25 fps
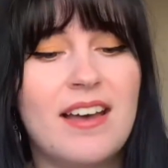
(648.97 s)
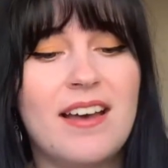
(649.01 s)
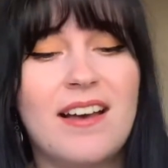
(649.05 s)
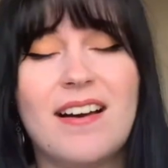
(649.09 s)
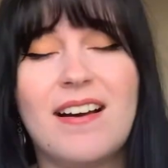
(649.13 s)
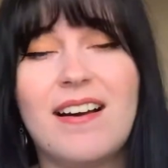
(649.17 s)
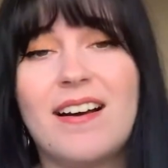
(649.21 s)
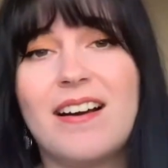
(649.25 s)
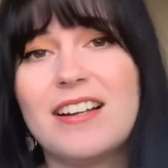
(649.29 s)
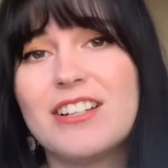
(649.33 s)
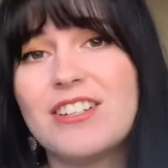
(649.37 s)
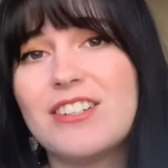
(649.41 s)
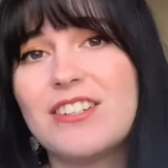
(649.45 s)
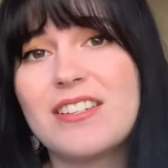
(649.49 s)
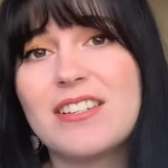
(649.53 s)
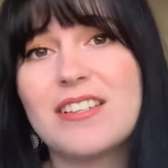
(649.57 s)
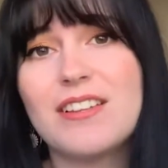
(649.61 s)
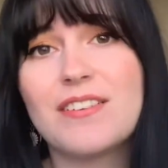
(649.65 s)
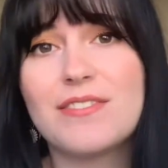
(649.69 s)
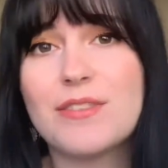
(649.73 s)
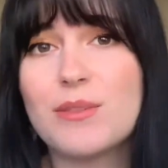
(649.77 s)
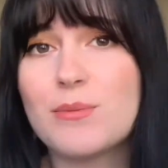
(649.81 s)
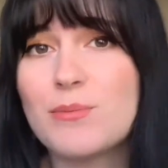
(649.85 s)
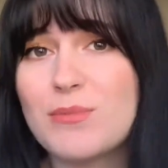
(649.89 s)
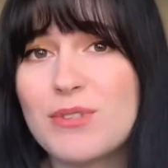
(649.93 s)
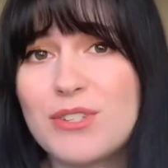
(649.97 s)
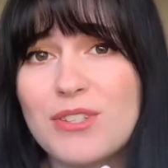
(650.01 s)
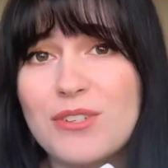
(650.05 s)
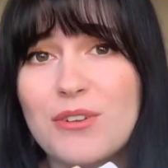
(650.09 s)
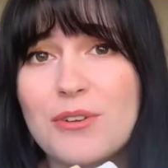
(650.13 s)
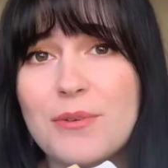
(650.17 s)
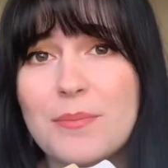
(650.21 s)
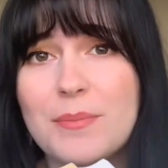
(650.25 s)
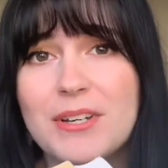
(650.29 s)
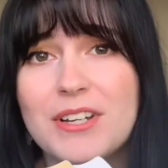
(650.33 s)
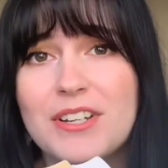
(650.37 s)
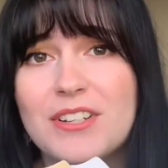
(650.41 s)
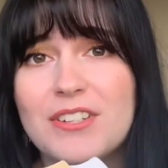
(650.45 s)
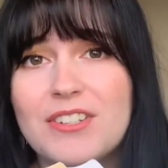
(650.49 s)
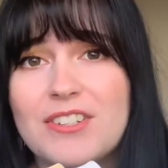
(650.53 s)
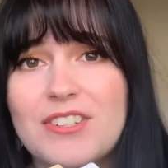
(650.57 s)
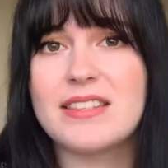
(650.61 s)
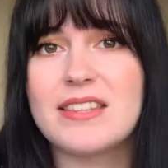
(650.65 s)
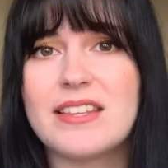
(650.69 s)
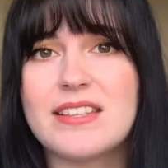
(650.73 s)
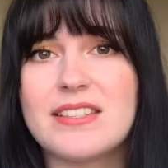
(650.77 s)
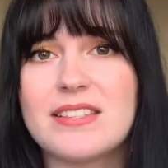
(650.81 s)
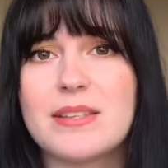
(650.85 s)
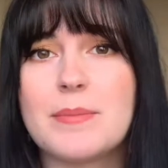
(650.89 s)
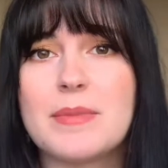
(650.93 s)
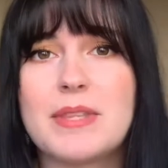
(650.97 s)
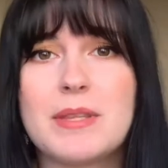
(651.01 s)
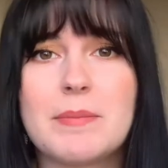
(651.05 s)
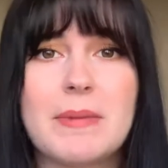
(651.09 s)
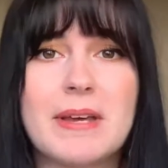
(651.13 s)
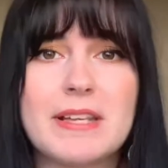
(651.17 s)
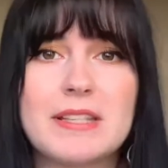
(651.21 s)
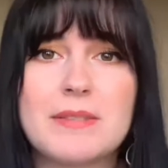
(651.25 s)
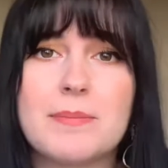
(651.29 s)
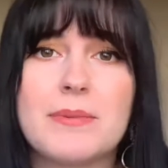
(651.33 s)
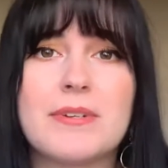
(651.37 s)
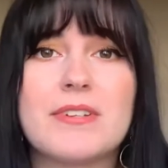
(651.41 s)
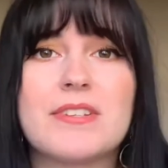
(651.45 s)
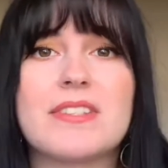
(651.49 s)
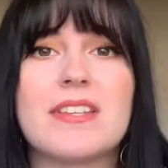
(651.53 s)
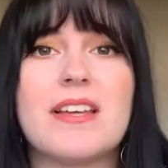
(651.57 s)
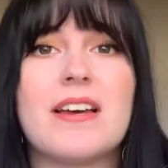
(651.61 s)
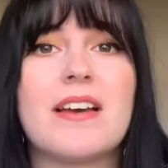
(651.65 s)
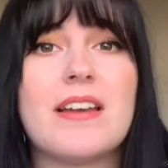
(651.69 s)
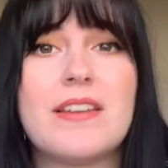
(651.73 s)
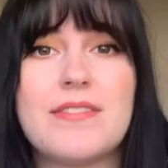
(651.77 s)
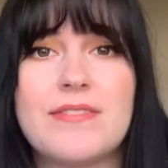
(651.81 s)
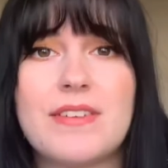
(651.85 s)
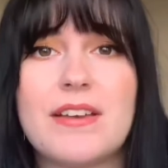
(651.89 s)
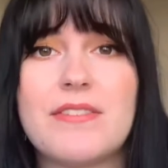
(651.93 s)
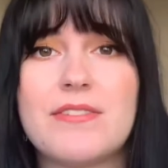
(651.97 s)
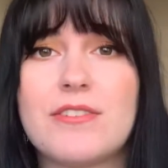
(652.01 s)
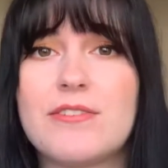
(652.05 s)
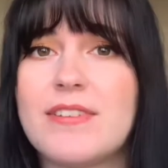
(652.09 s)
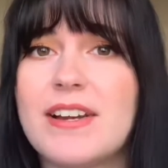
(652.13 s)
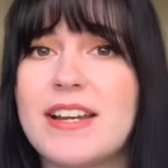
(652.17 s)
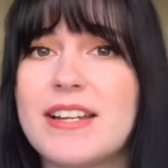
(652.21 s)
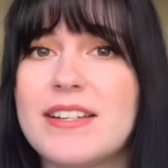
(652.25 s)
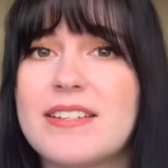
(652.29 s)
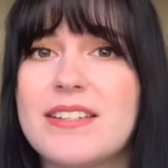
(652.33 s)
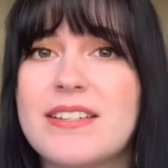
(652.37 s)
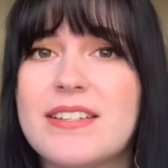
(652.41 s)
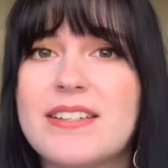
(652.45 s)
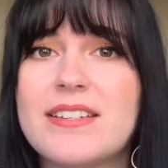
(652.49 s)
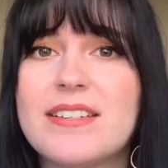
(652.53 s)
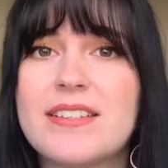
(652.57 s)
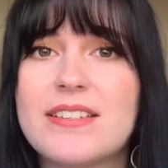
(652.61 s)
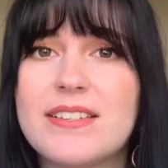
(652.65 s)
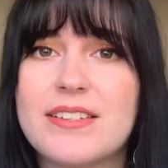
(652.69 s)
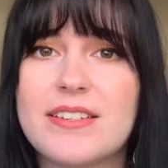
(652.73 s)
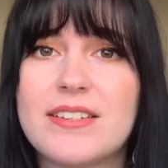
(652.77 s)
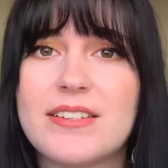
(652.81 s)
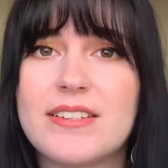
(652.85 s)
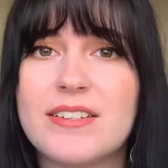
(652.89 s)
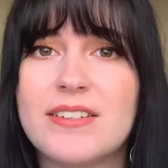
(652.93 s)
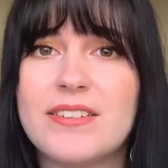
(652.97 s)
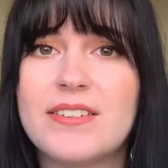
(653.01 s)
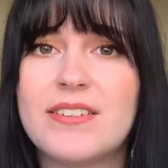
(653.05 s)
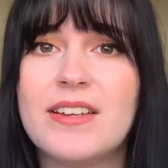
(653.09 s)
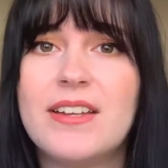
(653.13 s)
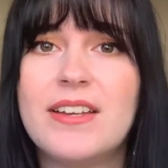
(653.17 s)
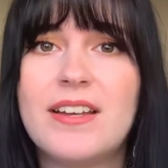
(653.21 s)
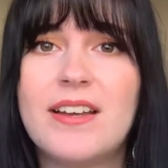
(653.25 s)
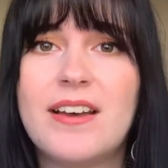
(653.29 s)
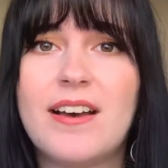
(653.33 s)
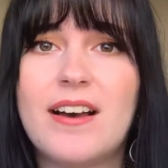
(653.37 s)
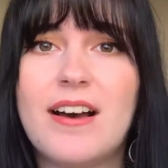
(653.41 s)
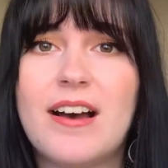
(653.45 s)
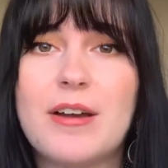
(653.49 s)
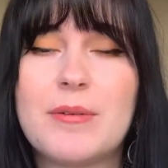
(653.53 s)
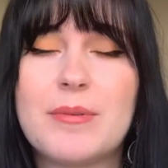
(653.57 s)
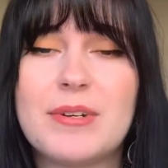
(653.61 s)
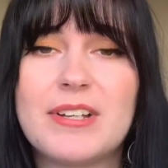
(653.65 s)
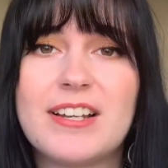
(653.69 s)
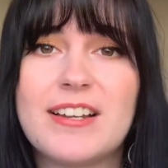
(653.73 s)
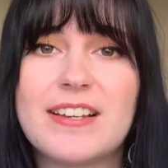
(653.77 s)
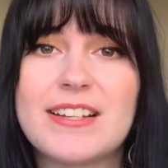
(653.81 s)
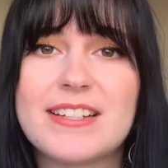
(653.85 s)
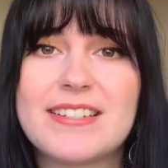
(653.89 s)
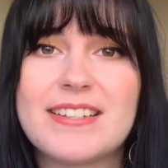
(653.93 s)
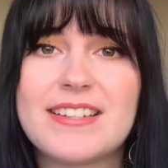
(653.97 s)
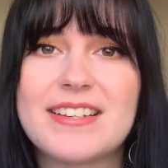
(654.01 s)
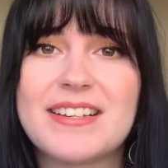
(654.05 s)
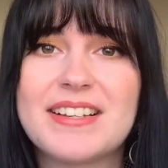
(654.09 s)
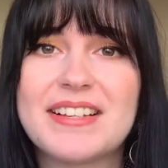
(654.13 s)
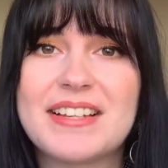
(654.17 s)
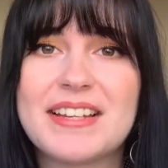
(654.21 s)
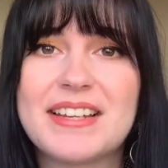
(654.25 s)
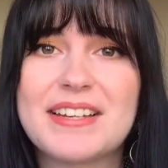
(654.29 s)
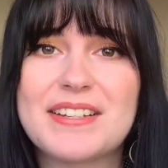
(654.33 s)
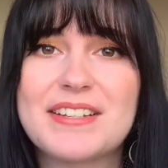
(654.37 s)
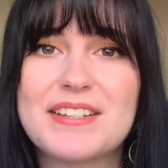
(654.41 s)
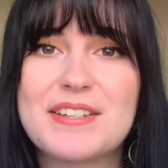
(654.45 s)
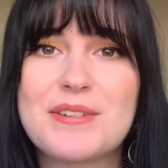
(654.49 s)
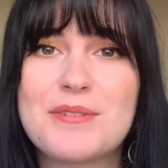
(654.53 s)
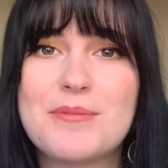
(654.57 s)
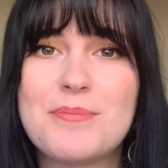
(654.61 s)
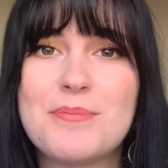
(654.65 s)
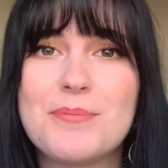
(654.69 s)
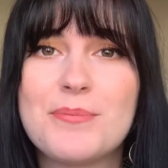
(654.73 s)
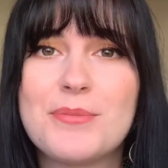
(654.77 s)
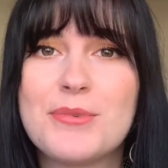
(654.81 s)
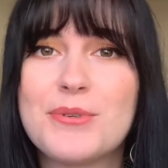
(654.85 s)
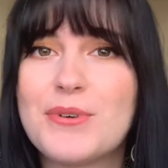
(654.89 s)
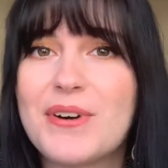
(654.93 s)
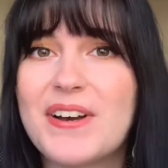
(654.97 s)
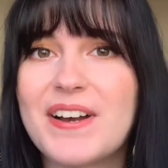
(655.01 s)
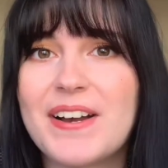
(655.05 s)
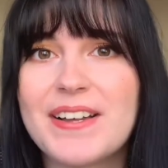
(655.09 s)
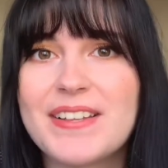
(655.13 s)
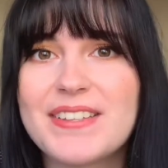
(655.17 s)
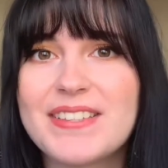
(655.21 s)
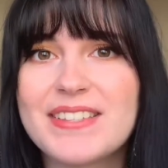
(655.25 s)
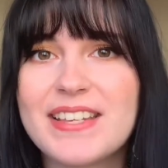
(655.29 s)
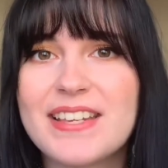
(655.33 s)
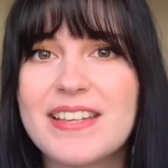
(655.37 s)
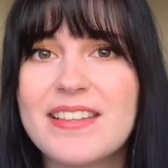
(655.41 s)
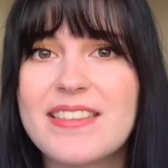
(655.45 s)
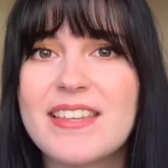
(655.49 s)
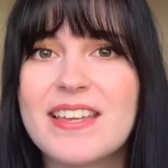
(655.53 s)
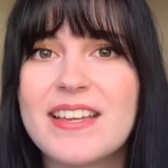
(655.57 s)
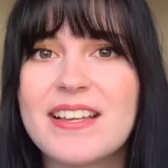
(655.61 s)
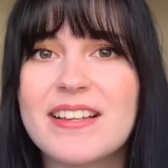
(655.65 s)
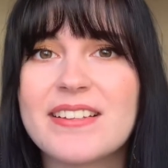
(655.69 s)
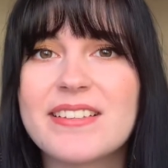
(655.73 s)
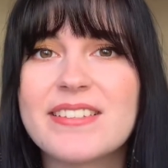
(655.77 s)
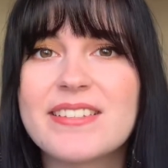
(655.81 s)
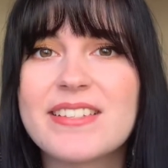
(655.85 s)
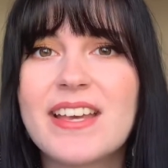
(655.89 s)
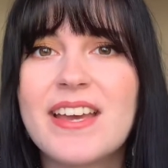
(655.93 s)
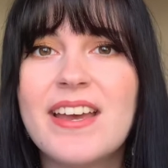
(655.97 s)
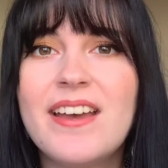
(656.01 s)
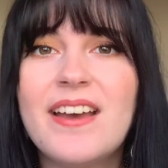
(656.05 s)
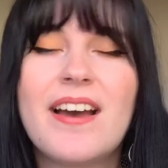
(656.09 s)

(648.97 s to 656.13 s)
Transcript: I just love them so much. They're some of the best books that I've ever read, so I would like to collect more Earthsea things.